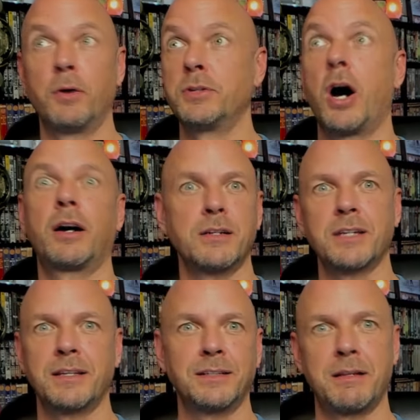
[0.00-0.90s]
Dawkins, I
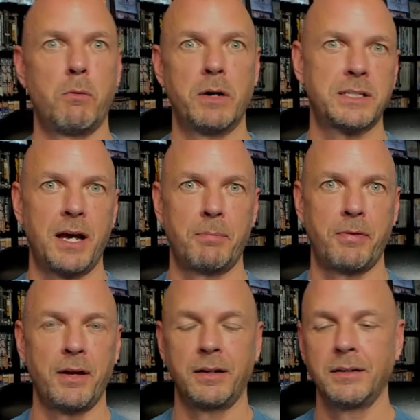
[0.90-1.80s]
think, did the WhatsApp
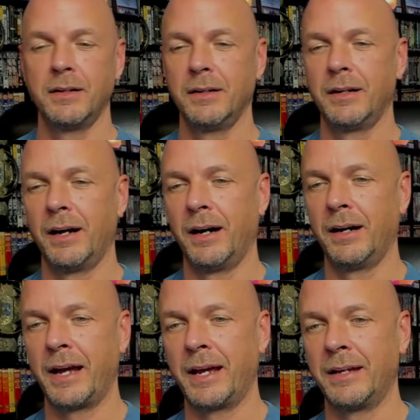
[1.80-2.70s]
thing,
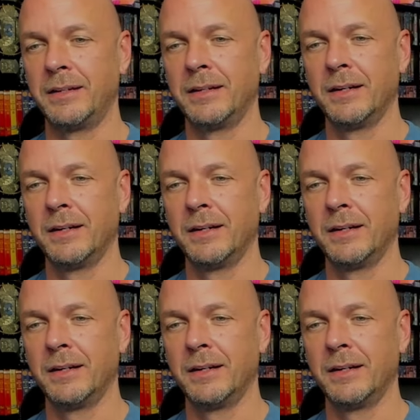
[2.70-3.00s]
and